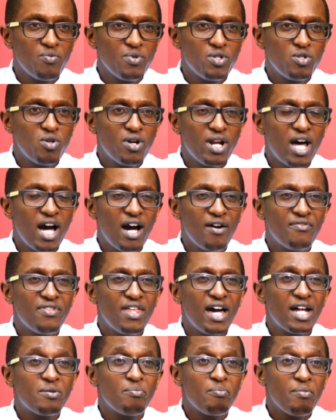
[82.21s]
we don't have
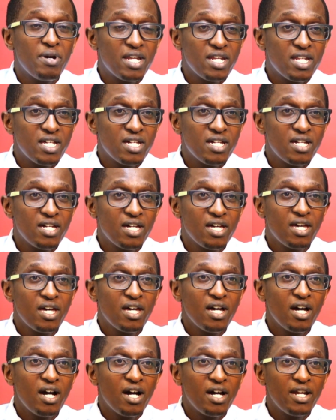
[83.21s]
that many
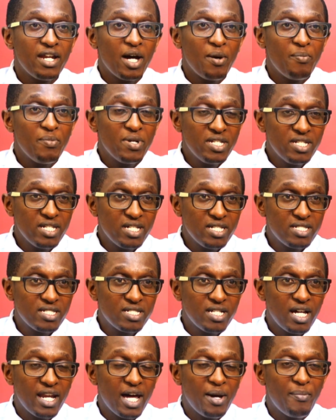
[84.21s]

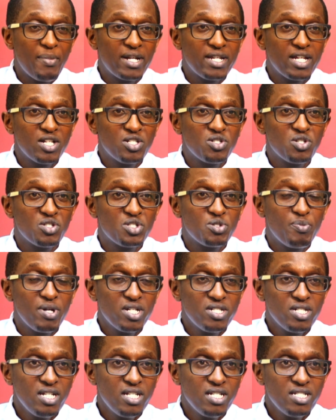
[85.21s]
diabetes and hypertension
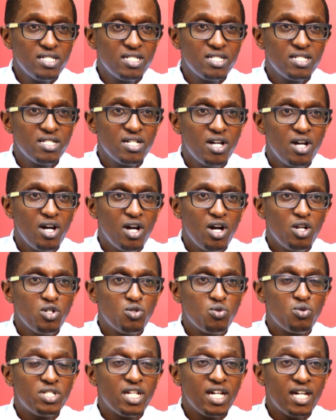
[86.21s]
specialists
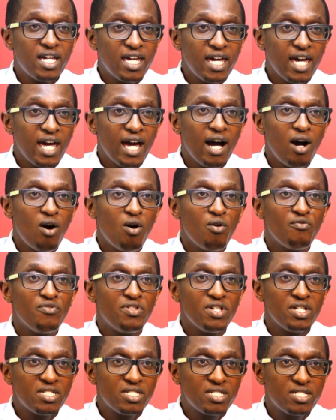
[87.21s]
to take care of
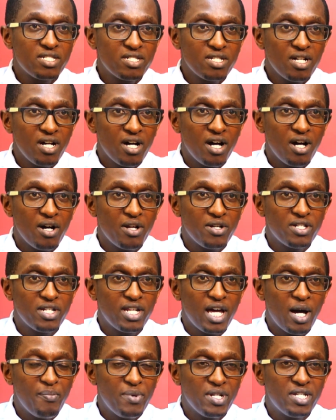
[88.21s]
these
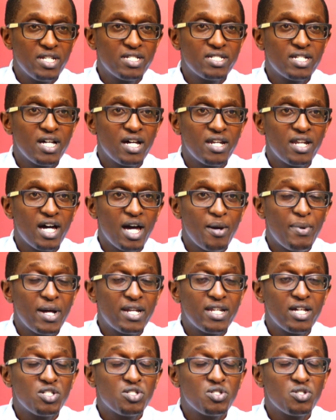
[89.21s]
diabetes and
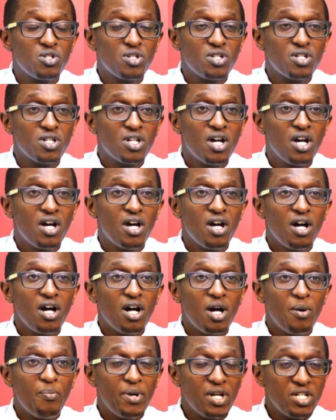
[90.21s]
hypertension
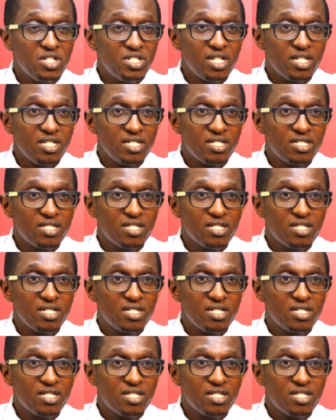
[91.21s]
patients.